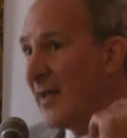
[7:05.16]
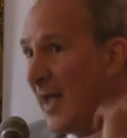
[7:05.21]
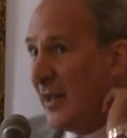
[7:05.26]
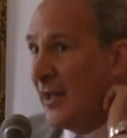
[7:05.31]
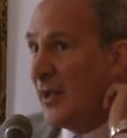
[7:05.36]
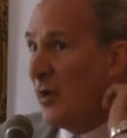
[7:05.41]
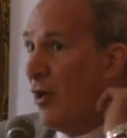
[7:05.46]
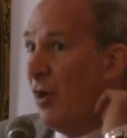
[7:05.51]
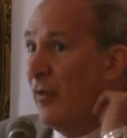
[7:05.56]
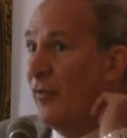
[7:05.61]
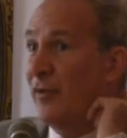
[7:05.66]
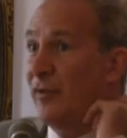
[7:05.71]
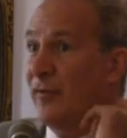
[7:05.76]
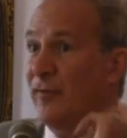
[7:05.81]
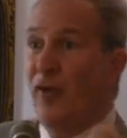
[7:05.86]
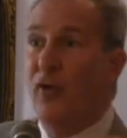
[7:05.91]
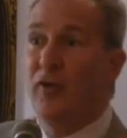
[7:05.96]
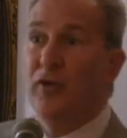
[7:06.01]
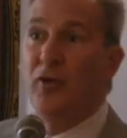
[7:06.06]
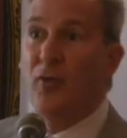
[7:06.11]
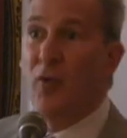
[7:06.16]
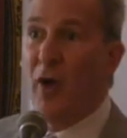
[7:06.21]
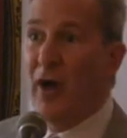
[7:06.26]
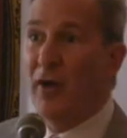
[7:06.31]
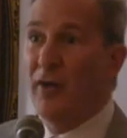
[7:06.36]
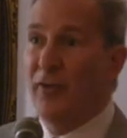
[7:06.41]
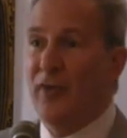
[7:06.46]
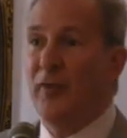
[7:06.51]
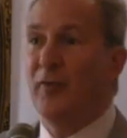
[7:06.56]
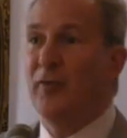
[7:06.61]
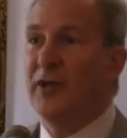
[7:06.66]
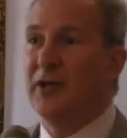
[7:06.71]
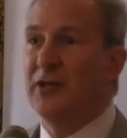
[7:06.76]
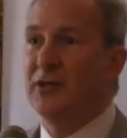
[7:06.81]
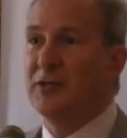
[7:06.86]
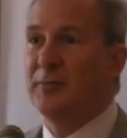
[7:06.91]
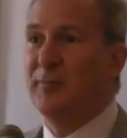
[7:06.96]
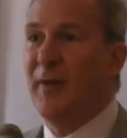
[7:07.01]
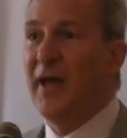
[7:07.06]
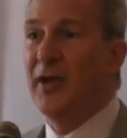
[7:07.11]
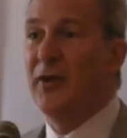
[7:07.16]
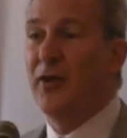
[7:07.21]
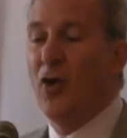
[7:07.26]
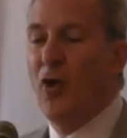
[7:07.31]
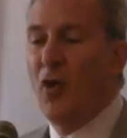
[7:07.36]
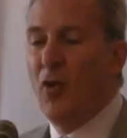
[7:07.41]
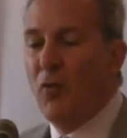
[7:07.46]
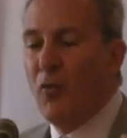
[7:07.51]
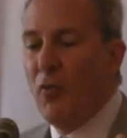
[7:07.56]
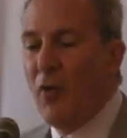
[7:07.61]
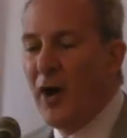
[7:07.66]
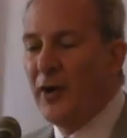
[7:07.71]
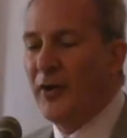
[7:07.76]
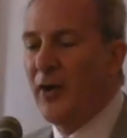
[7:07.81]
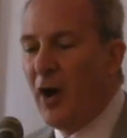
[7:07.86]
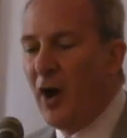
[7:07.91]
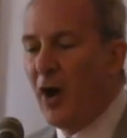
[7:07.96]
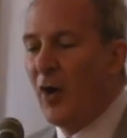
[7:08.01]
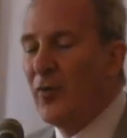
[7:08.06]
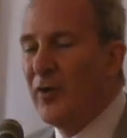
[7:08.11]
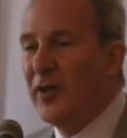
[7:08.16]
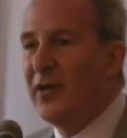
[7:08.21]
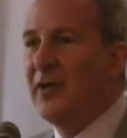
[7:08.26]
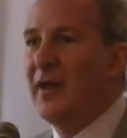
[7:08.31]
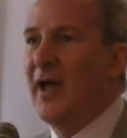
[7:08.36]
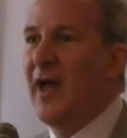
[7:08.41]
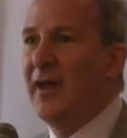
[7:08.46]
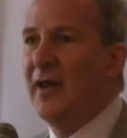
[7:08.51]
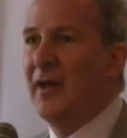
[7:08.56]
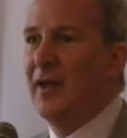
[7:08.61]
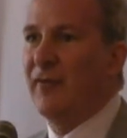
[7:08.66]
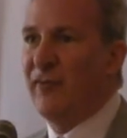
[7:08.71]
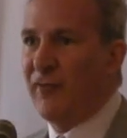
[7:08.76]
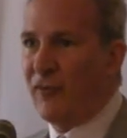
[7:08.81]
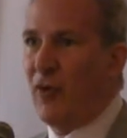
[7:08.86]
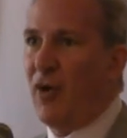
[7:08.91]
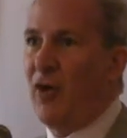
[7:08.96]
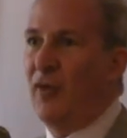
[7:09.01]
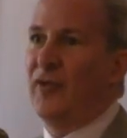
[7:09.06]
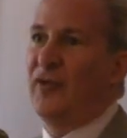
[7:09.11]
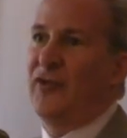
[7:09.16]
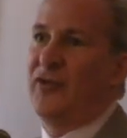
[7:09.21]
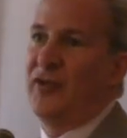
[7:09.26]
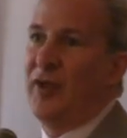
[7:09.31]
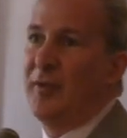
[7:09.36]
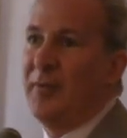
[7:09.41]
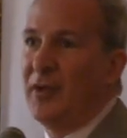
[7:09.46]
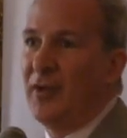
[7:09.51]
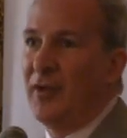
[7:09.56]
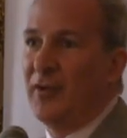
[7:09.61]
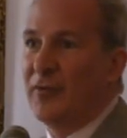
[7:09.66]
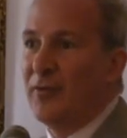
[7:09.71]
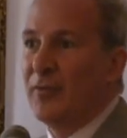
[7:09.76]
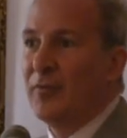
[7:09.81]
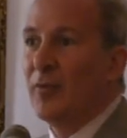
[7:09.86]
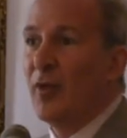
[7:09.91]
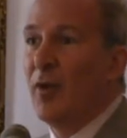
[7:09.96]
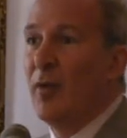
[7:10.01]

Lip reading: getting all this phony wealth that we can spend. What are we getting for all this stimulus?